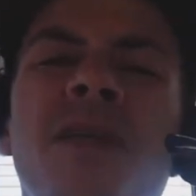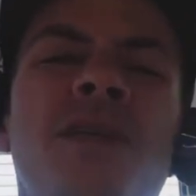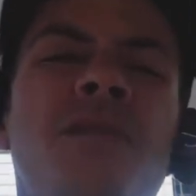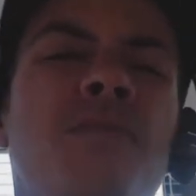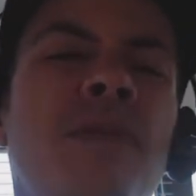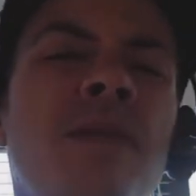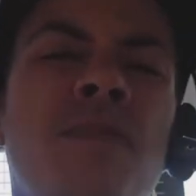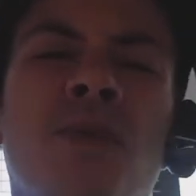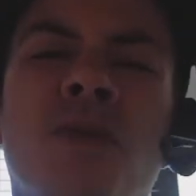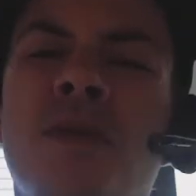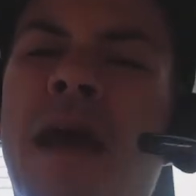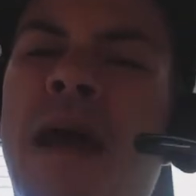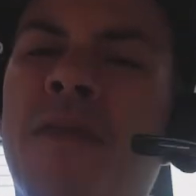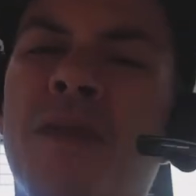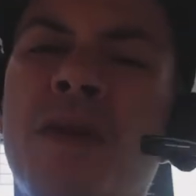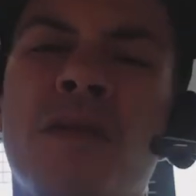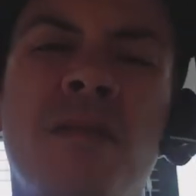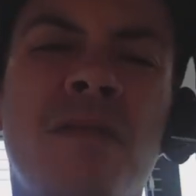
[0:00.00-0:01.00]
of these people
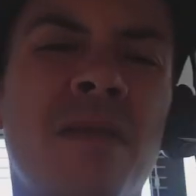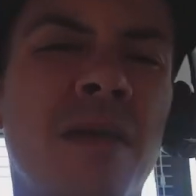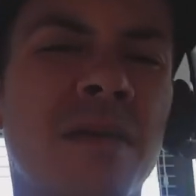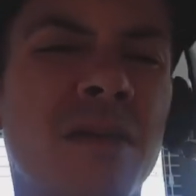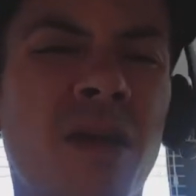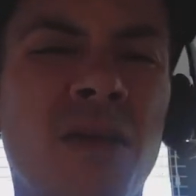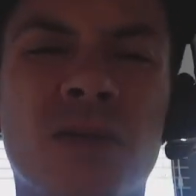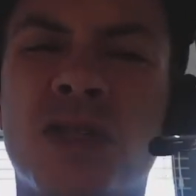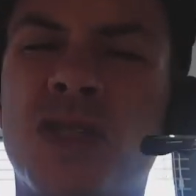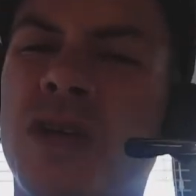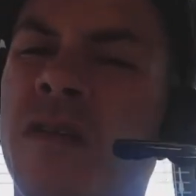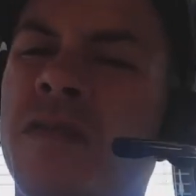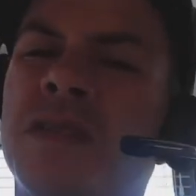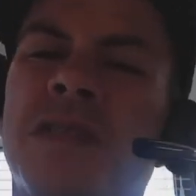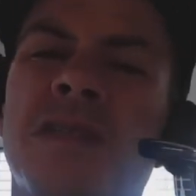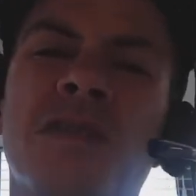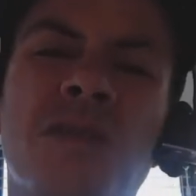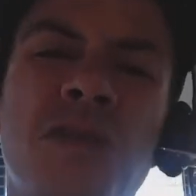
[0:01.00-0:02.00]
out there that other
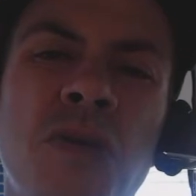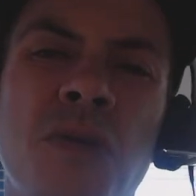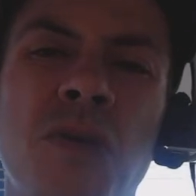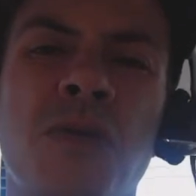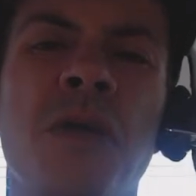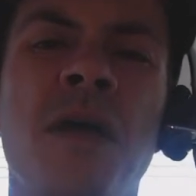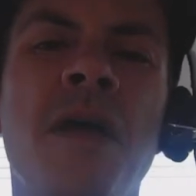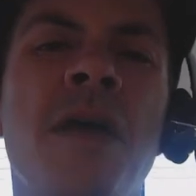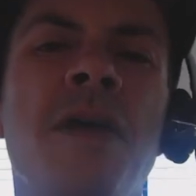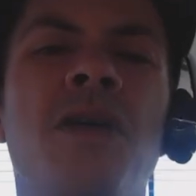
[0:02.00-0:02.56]
services do.